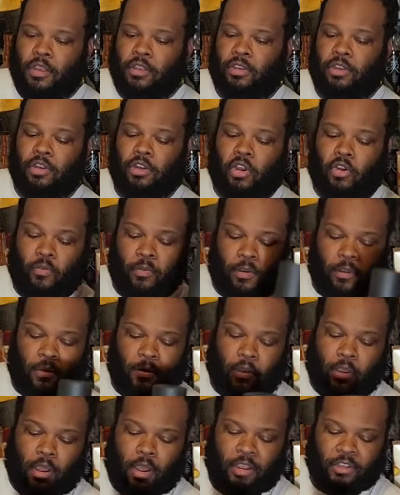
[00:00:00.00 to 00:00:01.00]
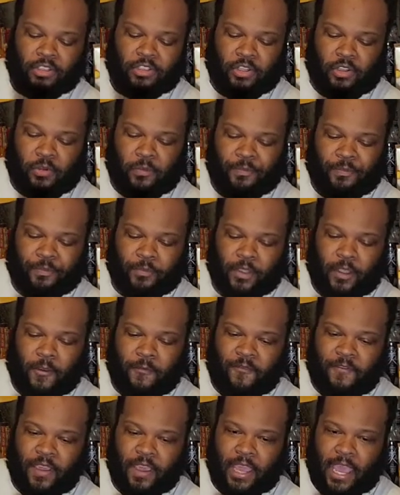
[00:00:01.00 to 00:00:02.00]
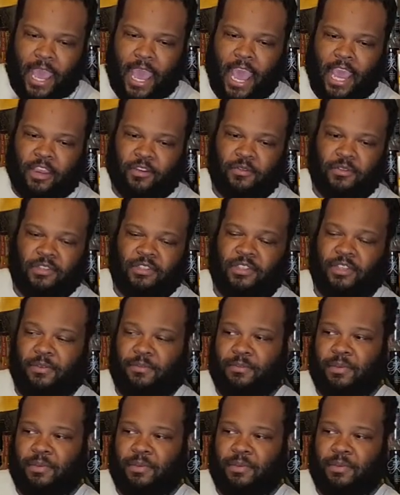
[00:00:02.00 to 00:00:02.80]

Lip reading: you know, will also affect accuracy.